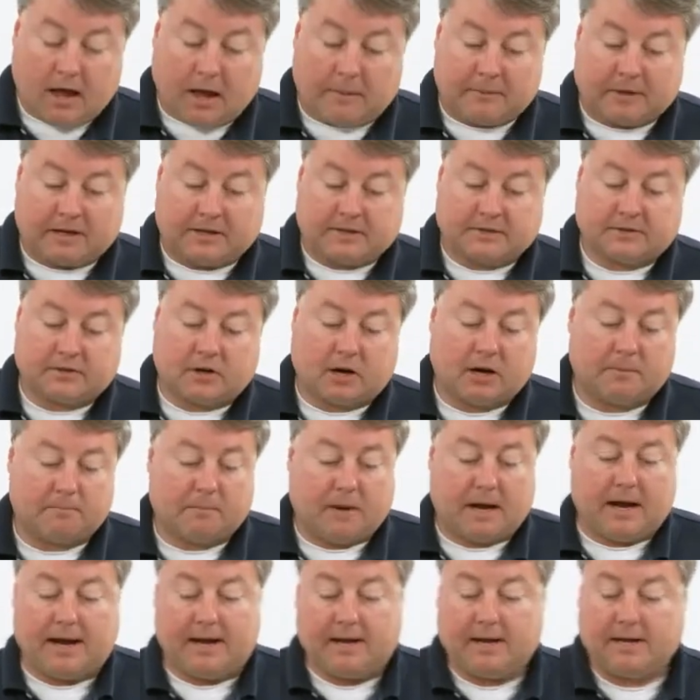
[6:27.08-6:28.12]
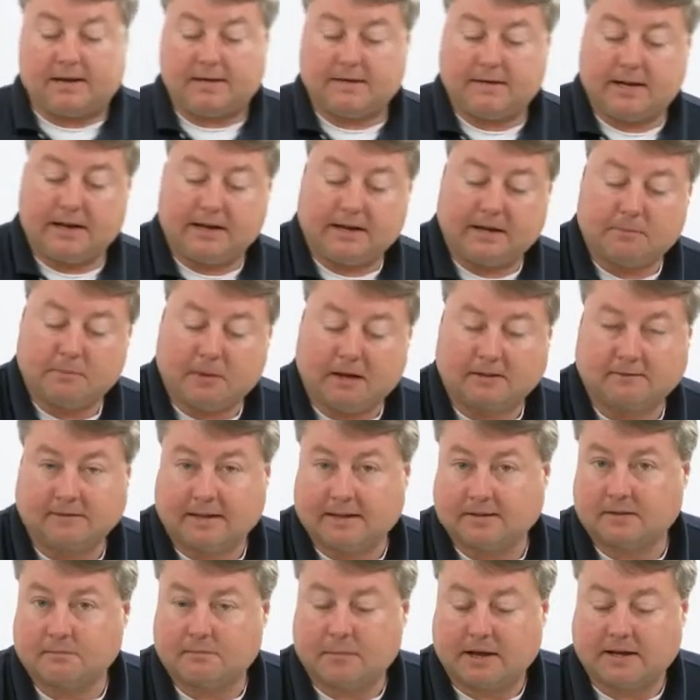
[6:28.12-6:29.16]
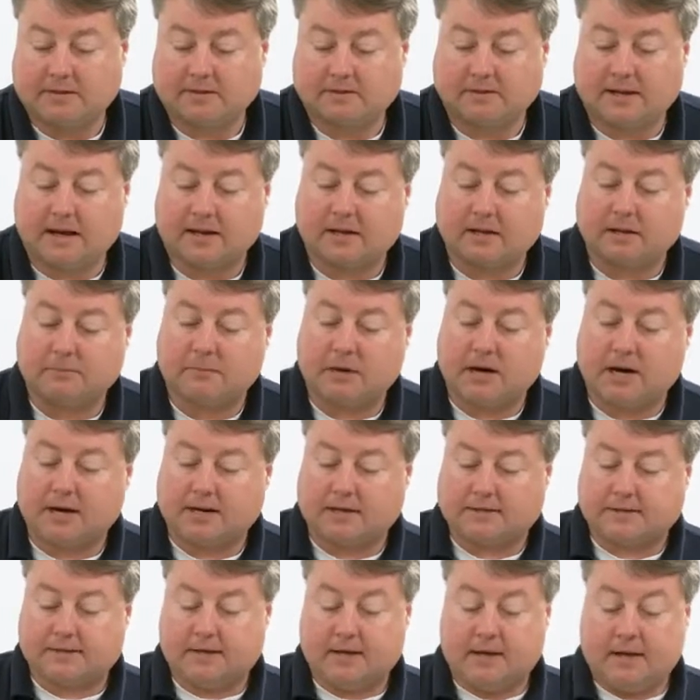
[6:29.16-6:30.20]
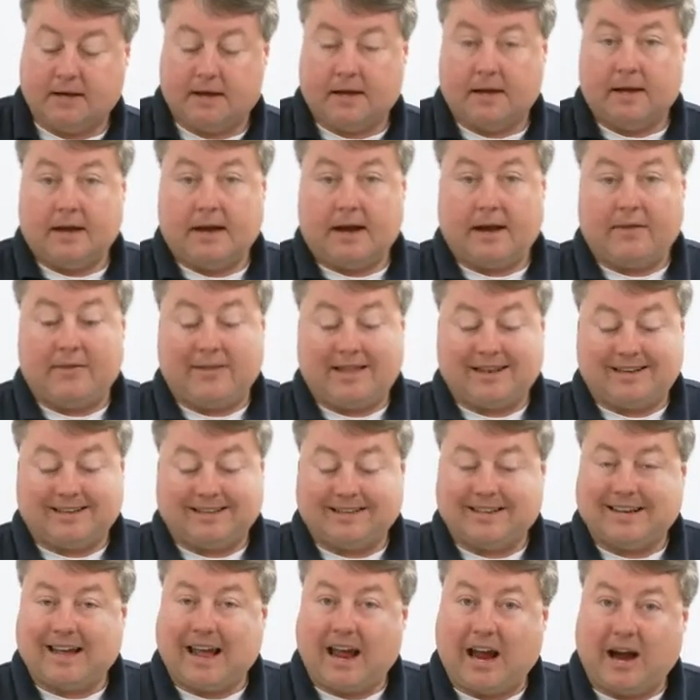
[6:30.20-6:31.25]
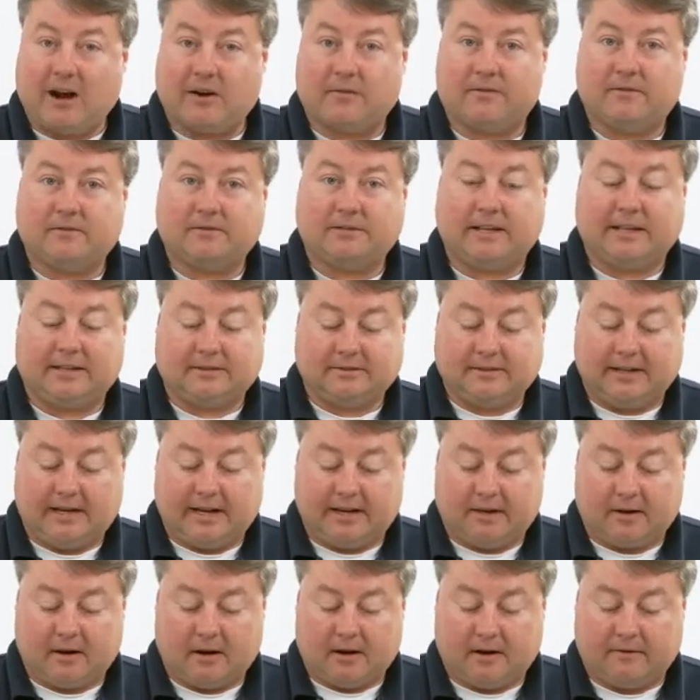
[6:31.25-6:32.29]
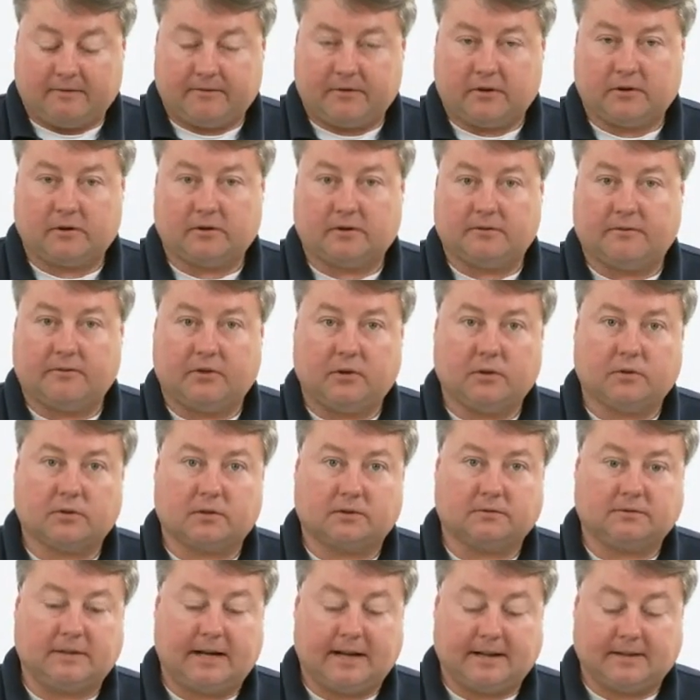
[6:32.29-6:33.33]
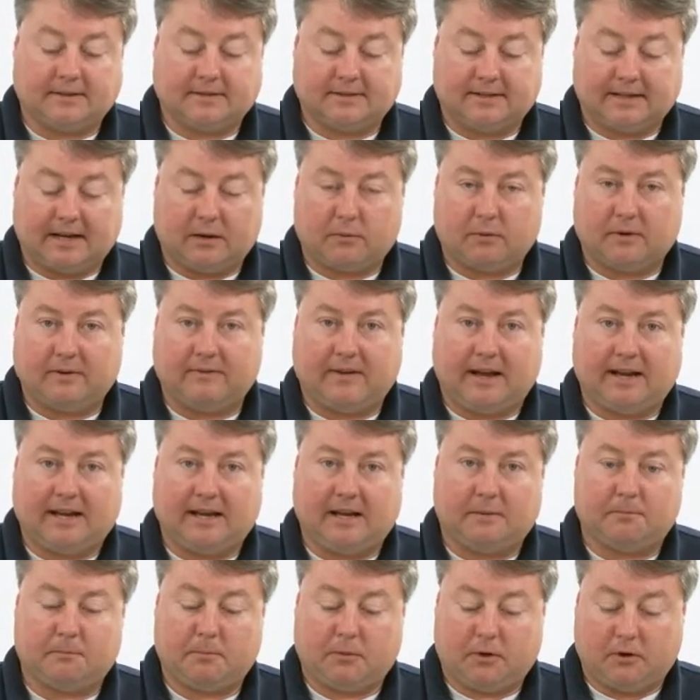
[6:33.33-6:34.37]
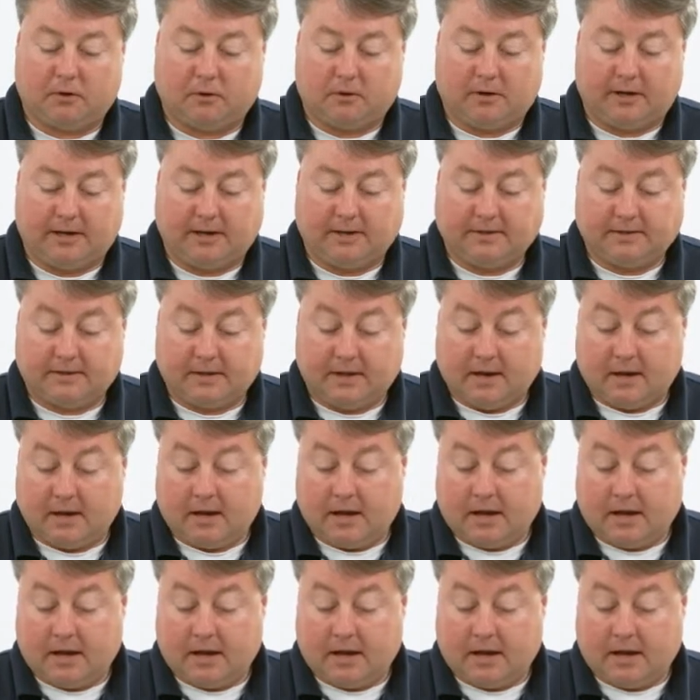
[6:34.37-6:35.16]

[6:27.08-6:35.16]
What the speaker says: I'm going to start by taking my lens and bezel out of the box and then carefully cleaning off your diffuser lens to get rid of any impurities.